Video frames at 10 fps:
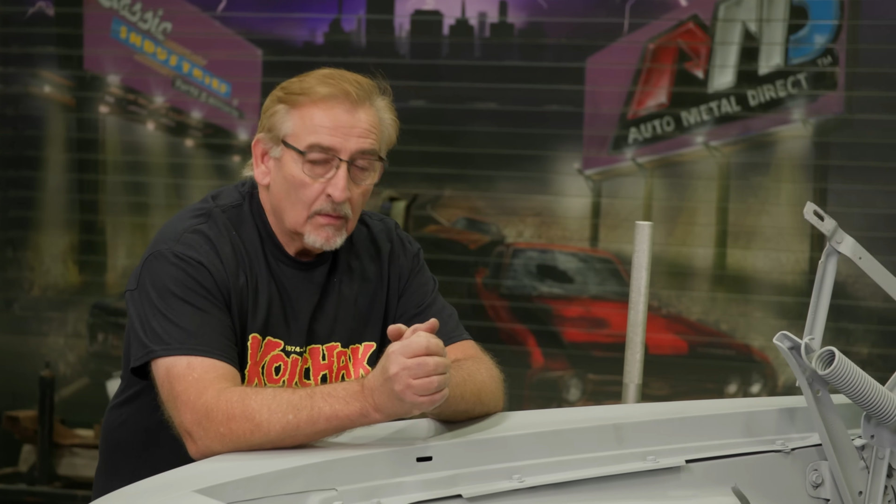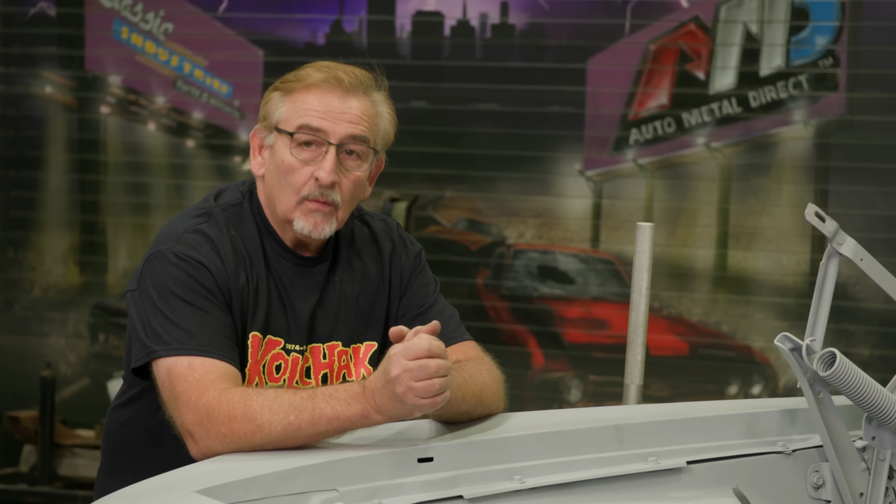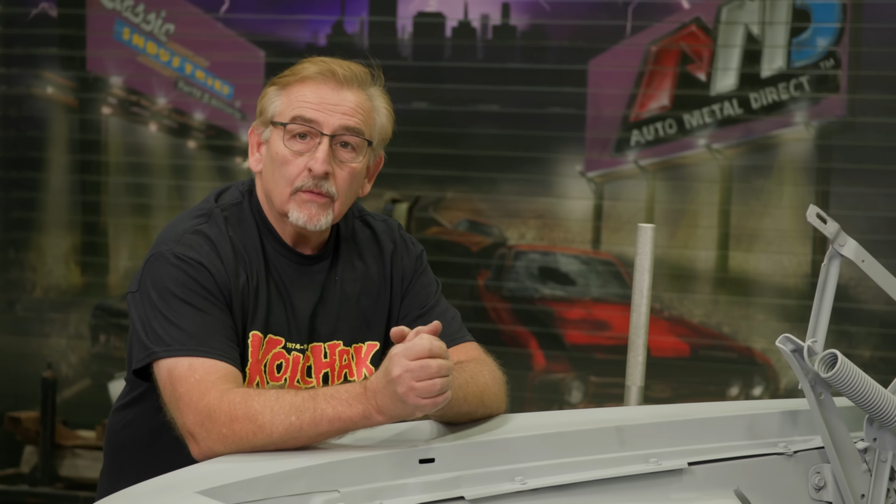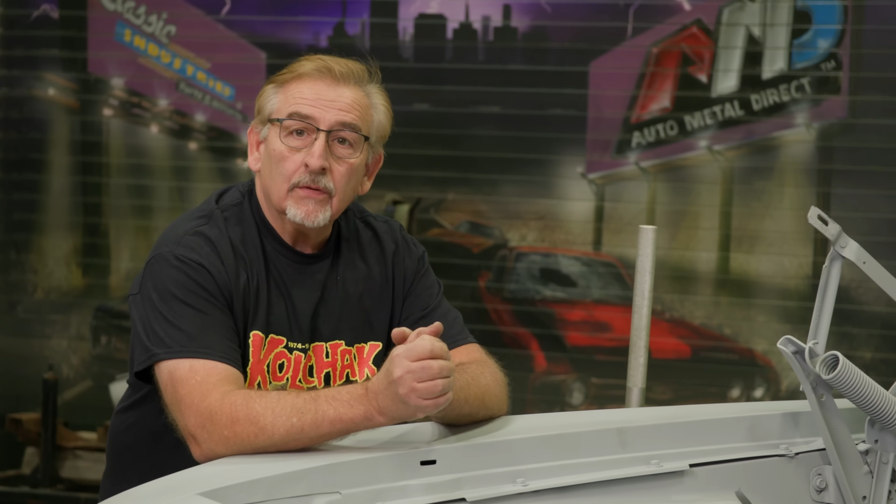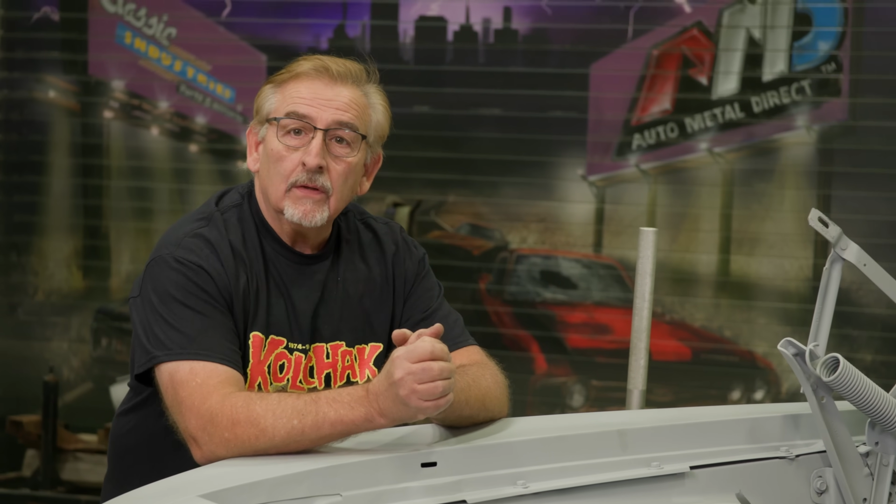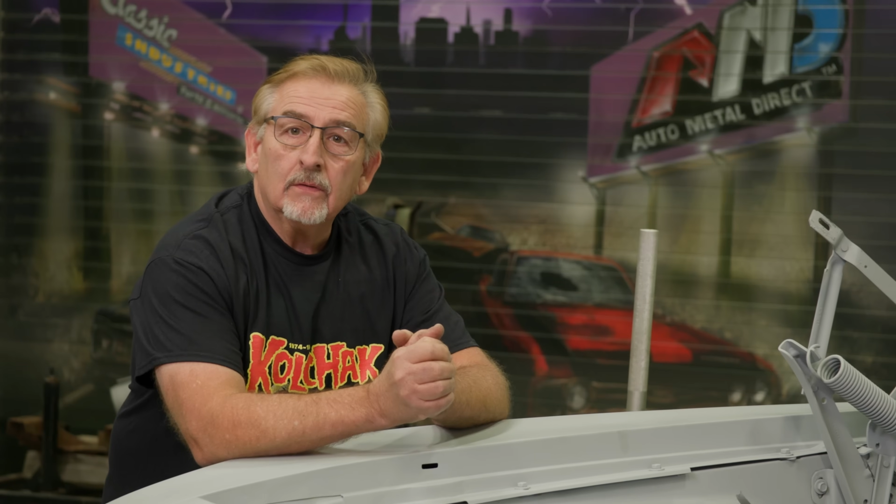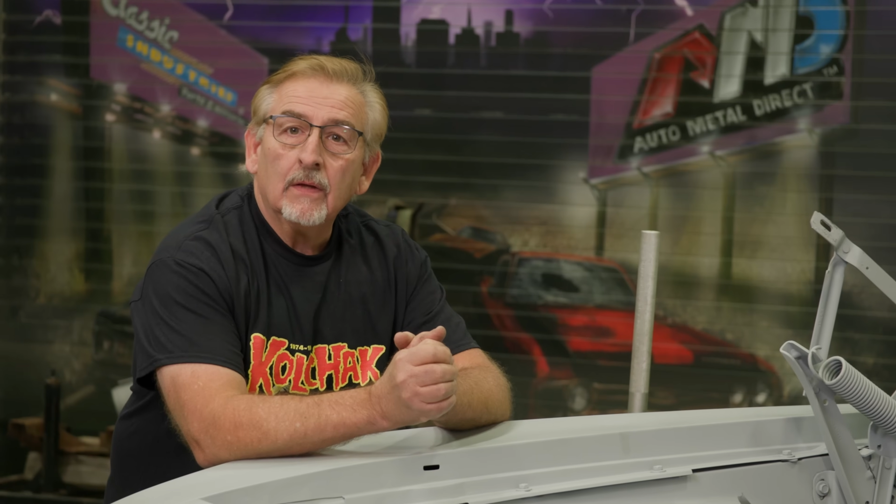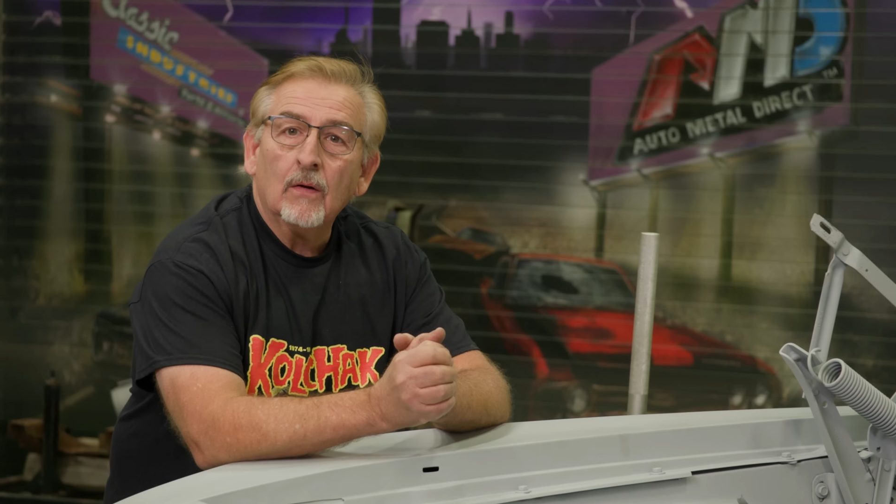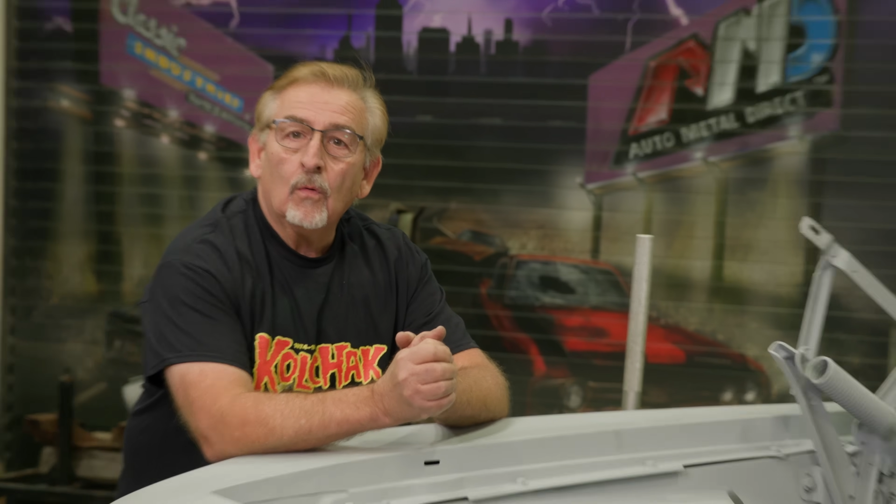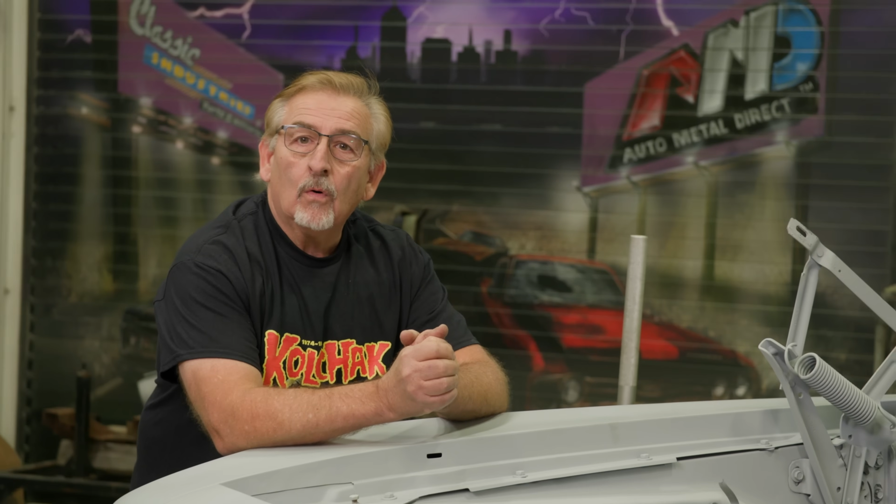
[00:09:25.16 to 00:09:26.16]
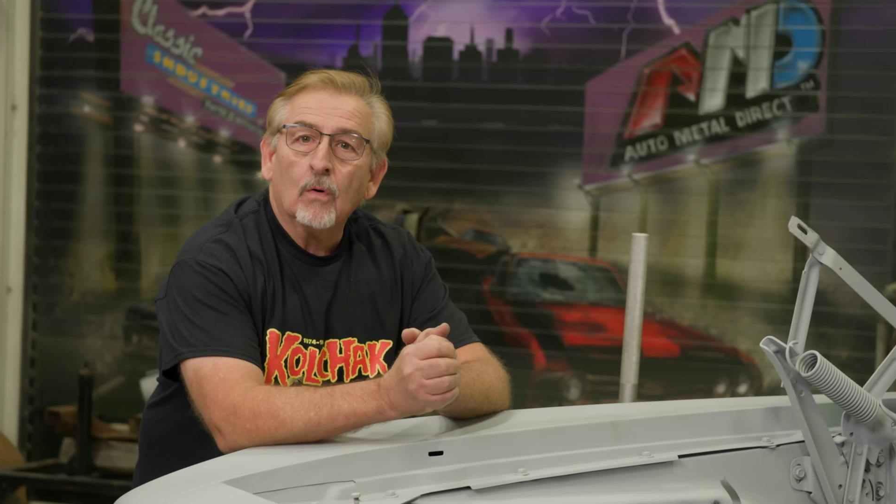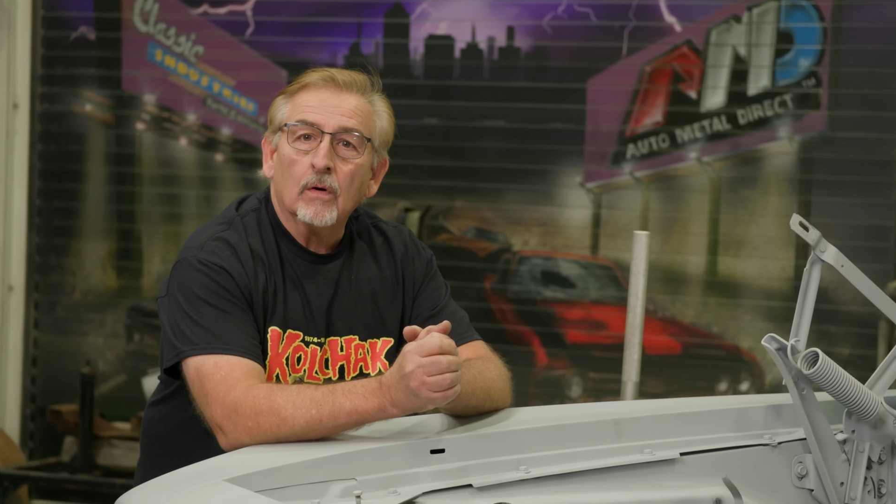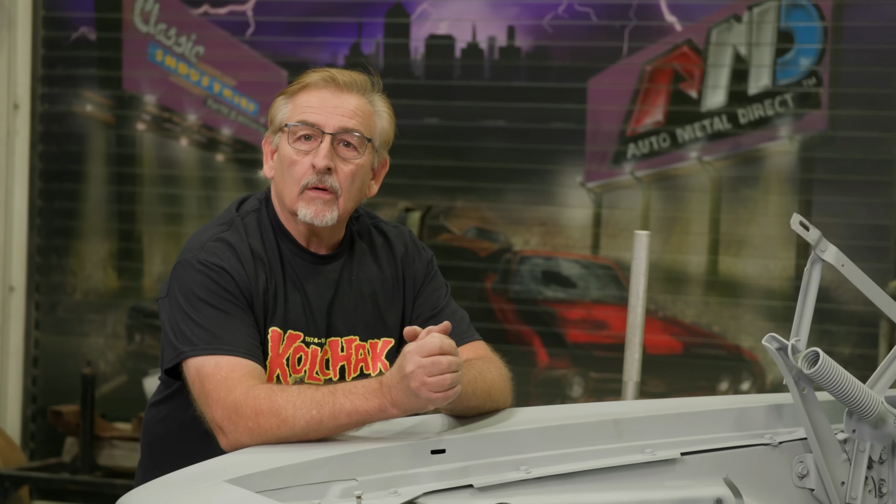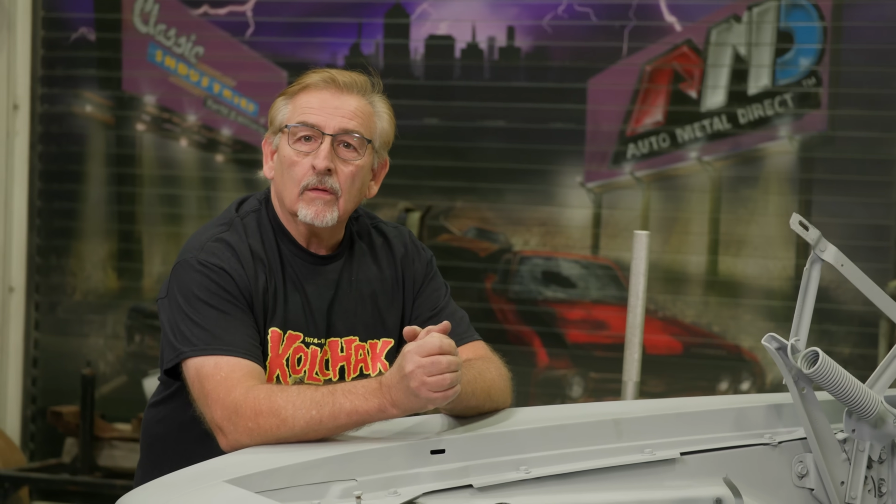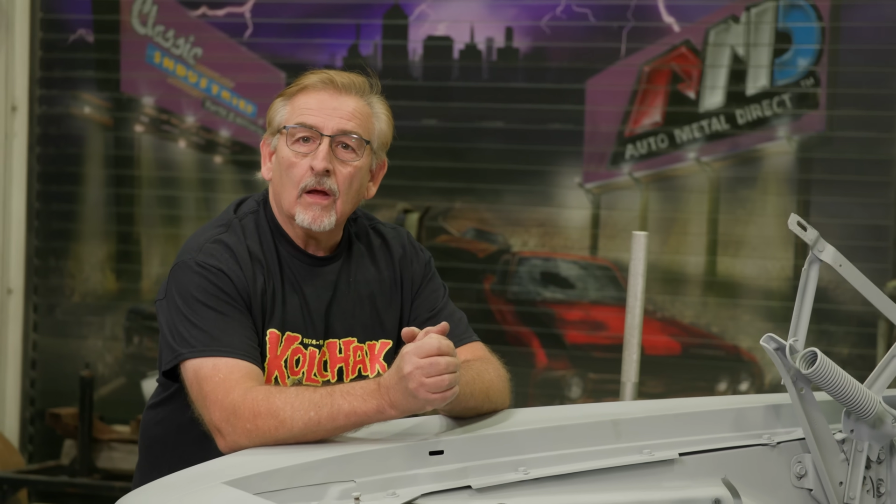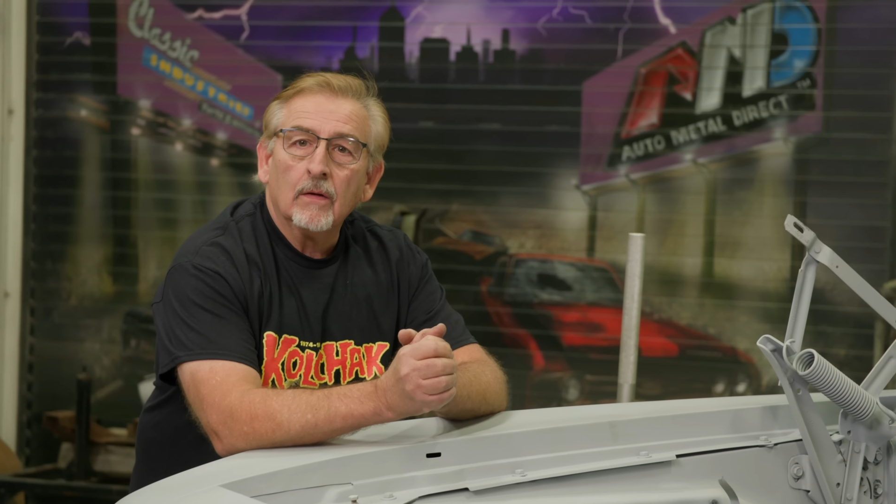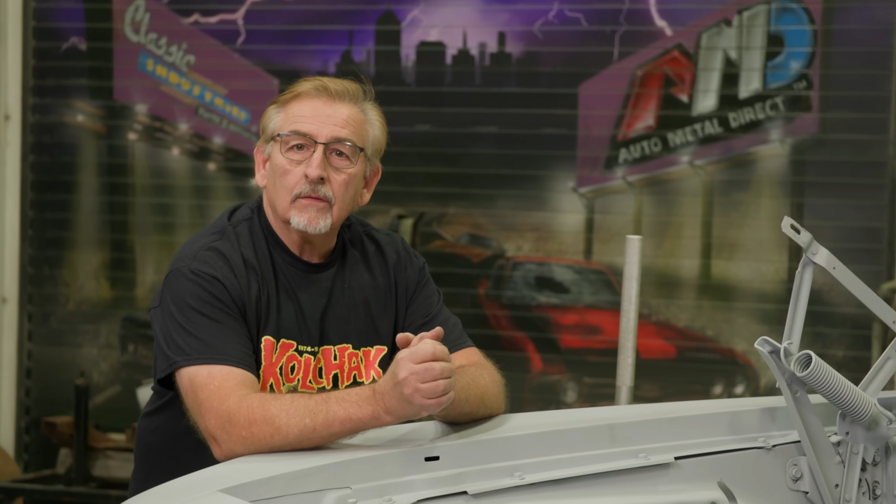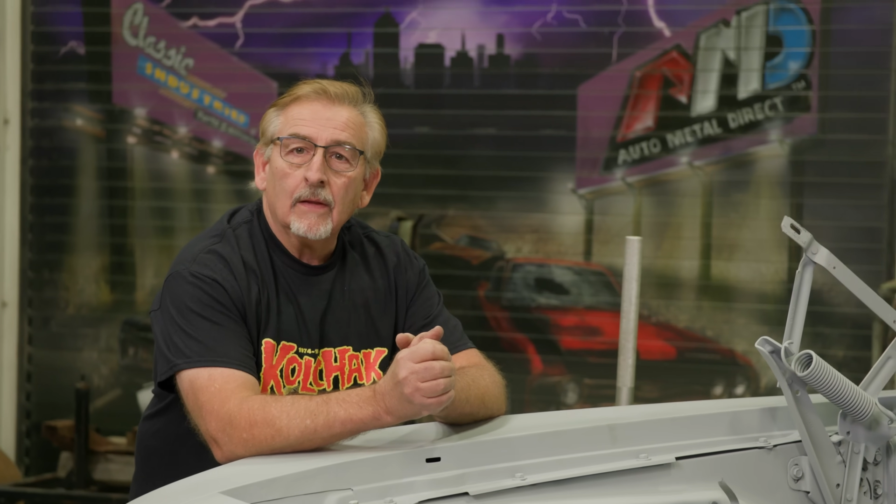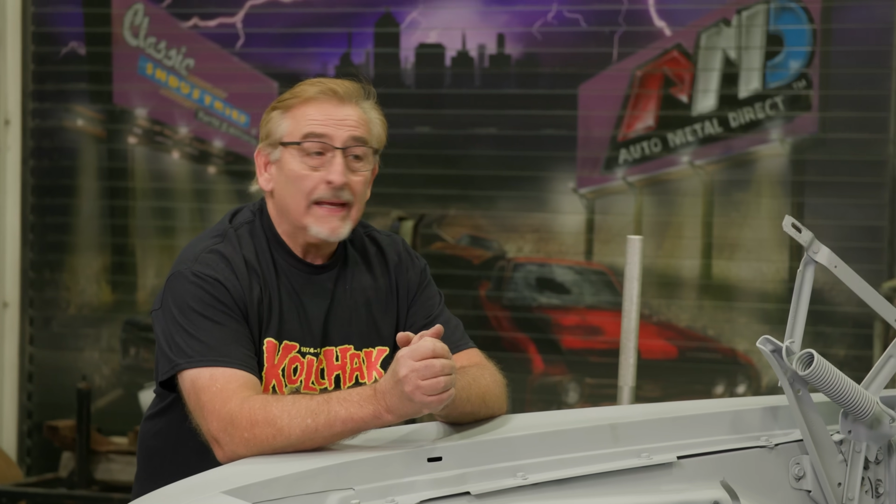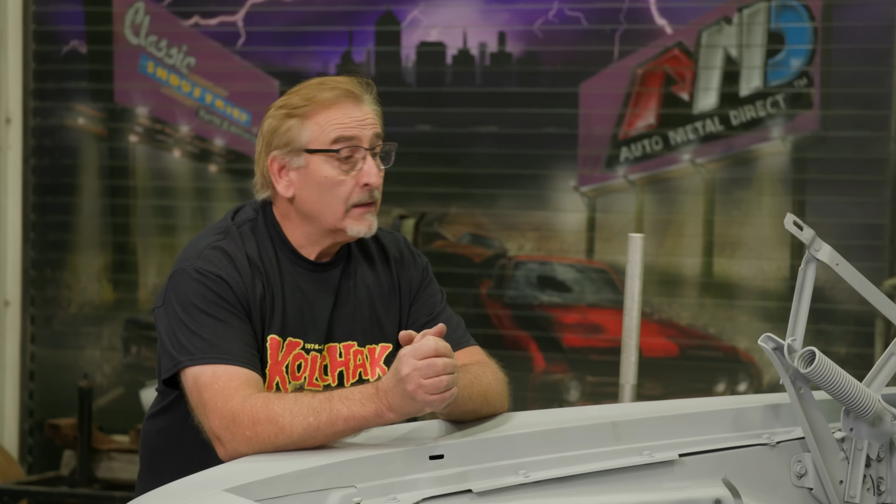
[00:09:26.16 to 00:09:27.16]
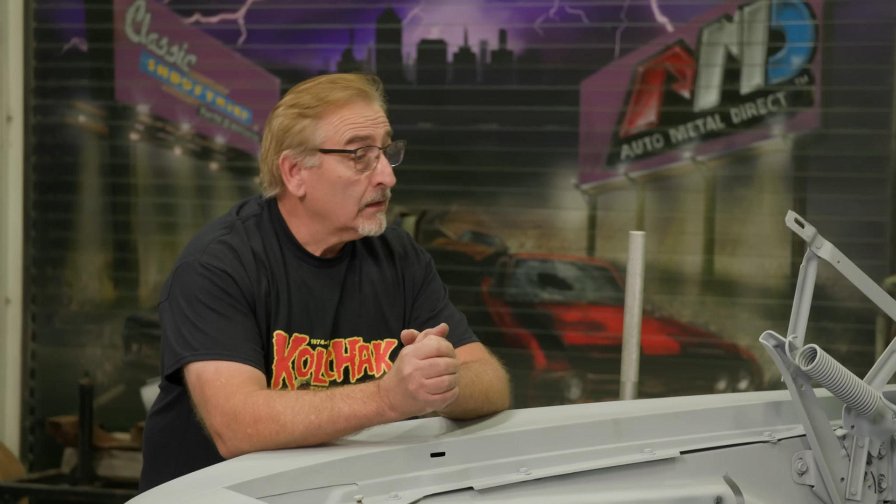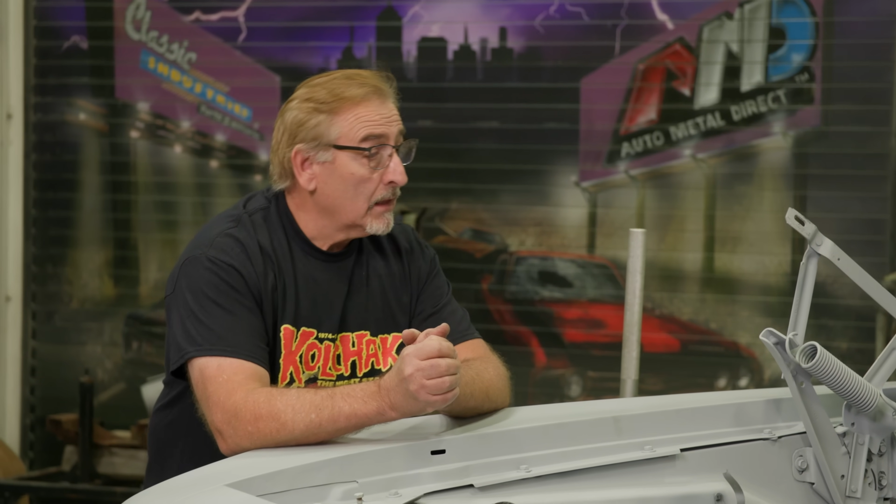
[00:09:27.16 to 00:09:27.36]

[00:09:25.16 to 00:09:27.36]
What was it? It's that old horror. Land of the